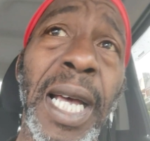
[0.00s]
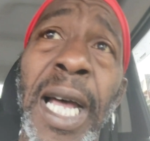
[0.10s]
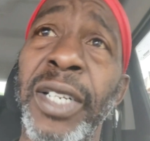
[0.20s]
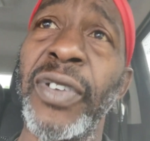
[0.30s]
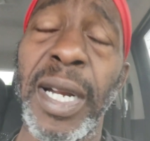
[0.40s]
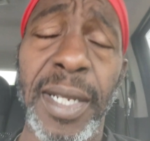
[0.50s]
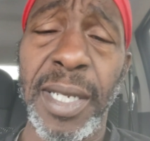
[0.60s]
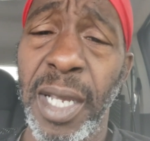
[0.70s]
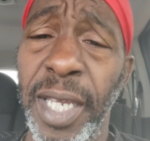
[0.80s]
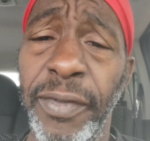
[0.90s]
I try to
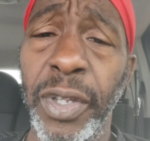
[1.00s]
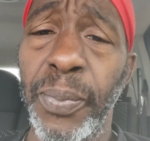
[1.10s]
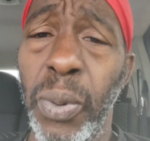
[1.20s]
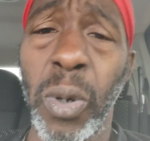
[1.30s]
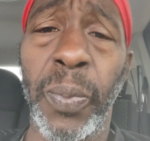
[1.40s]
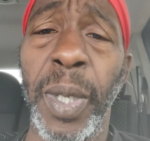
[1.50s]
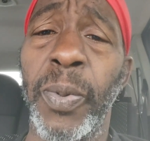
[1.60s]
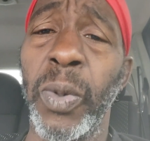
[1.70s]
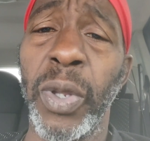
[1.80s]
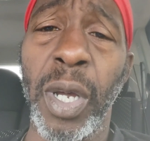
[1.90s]
tell even the poor
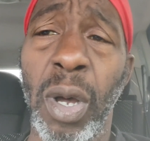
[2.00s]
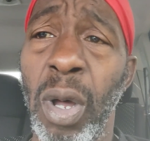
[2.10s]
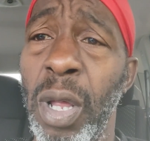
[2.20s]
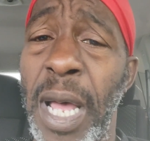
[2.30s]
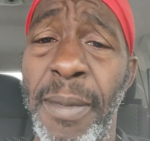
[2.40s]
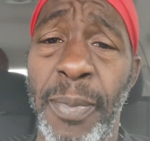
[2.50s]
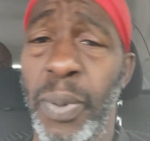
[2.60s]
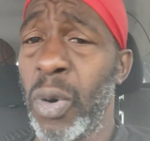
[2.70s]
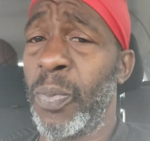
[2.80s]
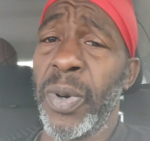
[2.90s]
people that, oh, I'm a
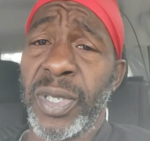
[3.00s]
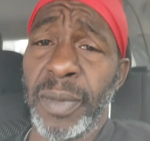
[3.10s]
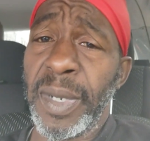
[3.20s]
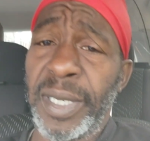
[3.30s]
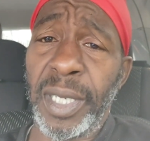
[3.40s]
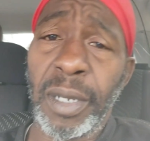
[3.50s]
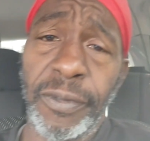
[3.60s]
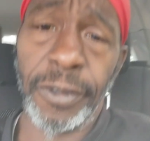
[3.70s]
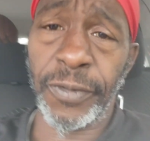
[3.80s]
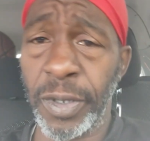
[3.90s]
poor person
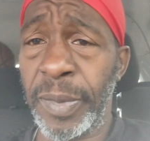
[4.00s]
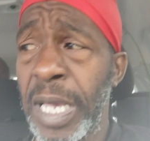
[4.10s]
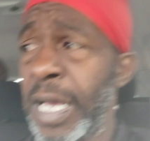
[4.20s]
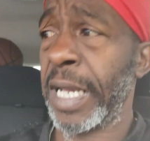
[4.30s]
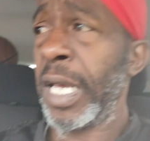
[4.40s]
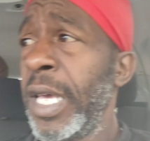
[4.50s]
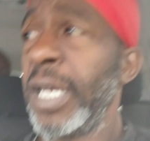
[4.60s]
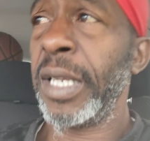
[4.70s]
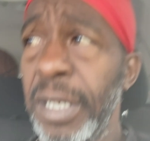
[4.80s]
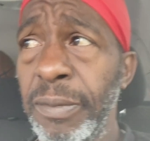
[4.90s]
myself. You feel me? I,
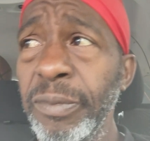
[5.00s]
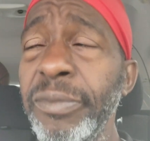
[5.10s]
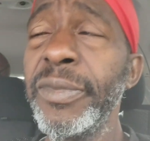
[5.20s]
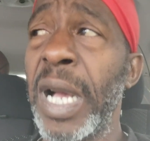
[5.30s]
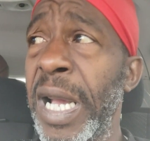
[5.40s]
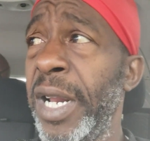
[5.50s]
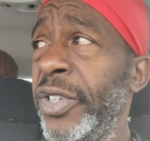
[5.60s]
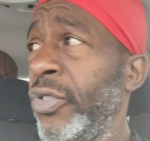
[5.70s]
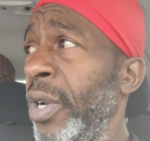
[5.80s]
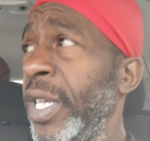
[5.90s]
I got
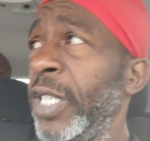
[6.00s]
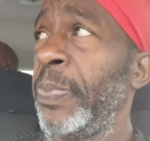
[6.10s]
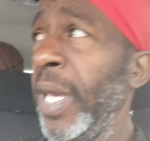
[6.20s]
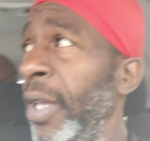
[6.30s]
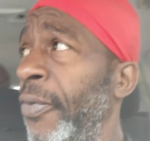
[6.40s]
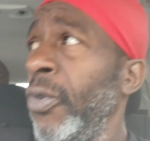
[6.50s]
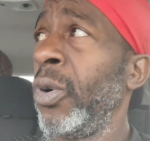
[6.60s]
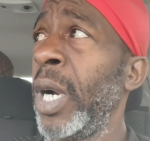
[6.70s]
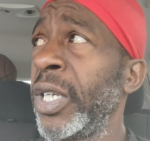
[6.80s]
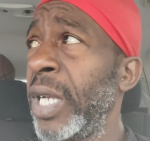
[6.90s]
a truck. It's paid
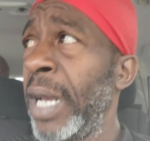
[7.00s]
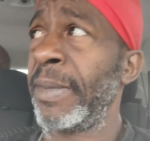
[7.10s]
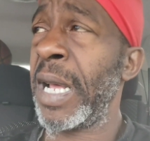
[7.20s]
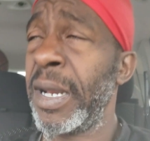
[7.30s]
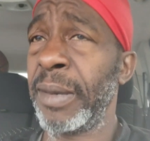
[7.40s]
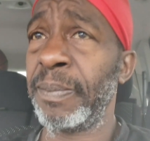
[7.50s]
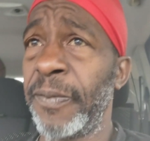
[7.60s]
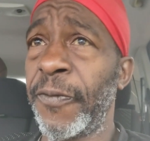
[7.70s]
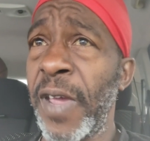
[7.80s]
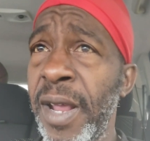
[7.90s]
for. I, I'm not a
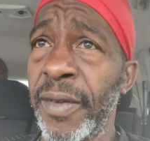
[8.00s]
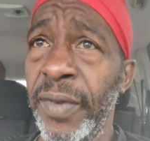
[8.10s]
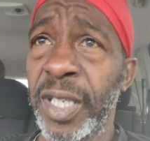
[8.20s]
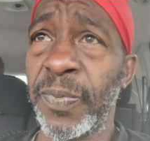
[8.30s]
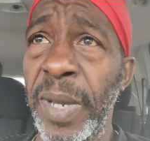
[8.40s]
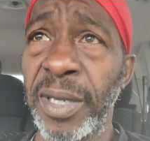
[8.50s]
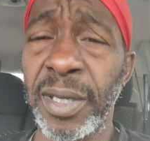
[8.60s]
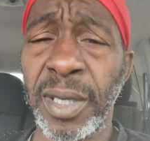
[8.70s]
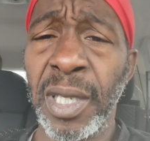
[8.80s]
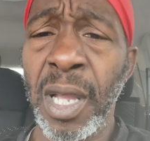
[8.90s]
fan of
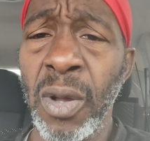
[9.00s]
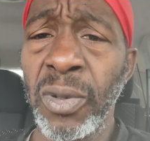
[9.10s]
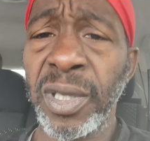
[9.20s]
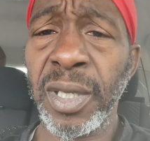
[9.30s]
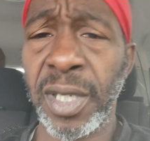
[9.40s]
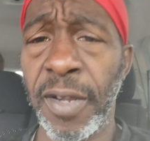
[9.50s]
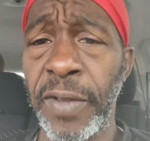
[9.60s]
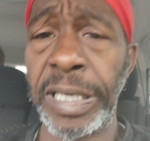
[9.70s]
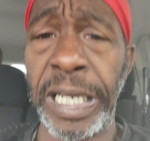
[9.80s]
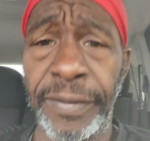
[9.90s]
expenses and loans and
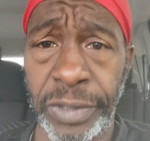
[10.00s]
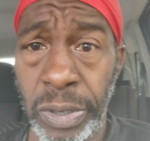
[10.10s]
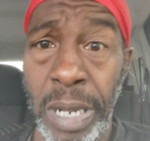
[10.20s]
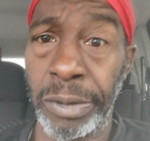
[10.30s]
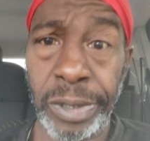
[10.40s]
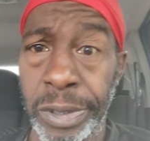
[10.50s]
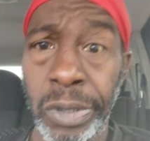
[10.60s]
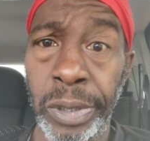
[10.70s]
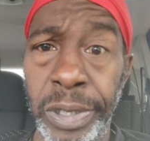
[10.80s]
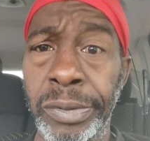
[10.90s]
stuff like that. so, I would just
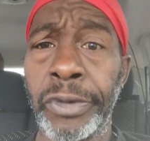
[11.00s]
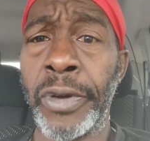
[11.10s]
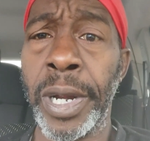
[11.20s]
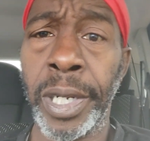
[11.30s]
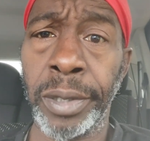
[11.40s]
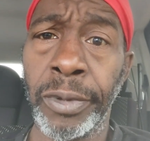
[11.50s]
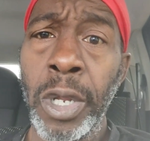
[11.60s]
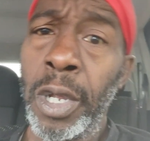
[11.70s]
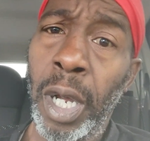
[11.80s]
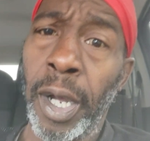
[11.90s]
go get some credit and
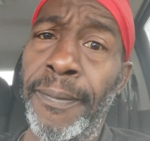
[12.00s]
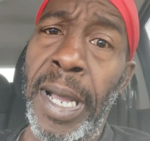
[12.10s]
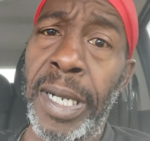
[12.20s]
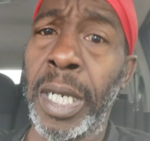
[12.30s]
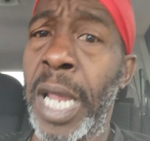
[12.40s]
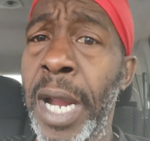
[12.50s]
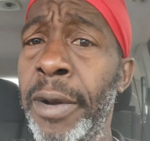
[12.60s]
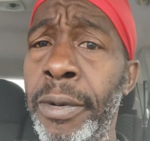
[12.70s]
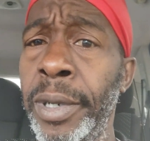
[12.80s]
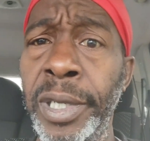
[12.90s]
off my
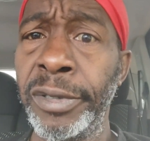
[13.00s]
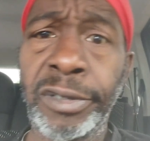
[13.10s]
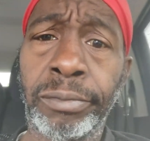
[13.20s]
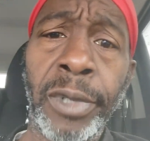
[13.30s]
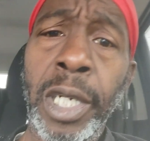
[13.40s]
collateral and just